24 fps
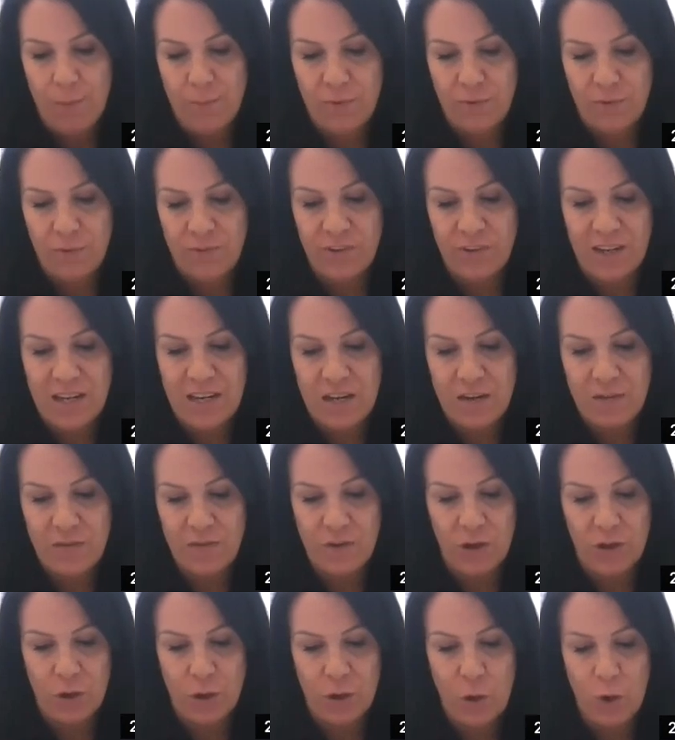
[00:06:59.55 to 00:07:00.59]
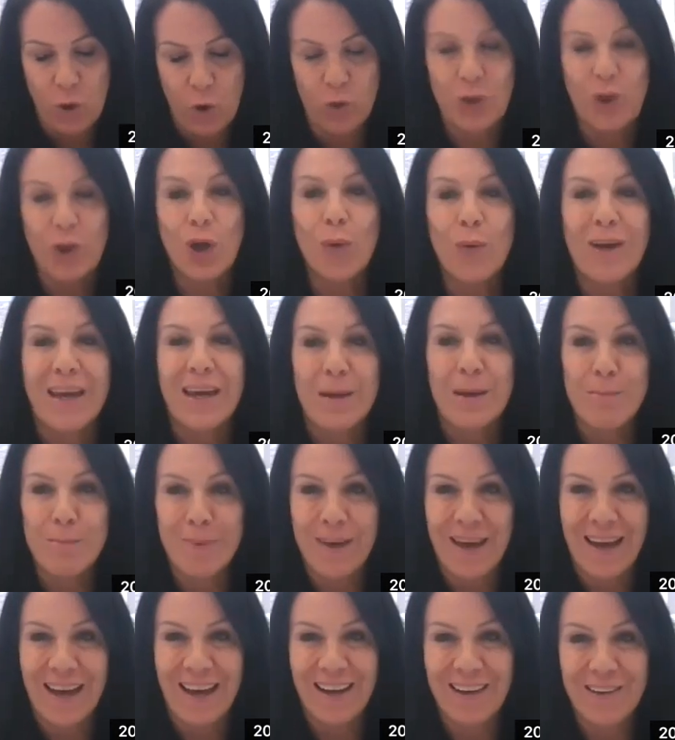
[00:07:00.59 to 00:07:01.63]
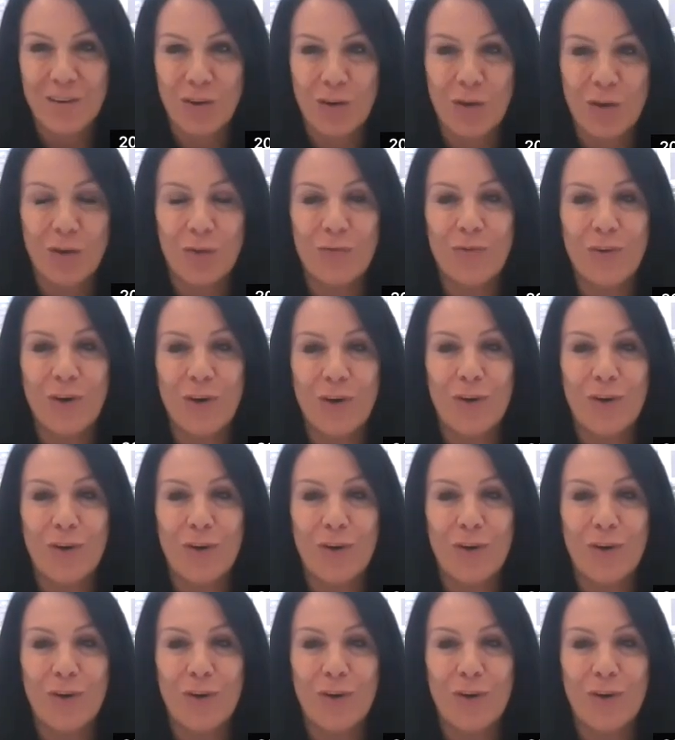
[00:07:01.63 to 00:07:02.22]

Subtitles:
significant ongoing impact of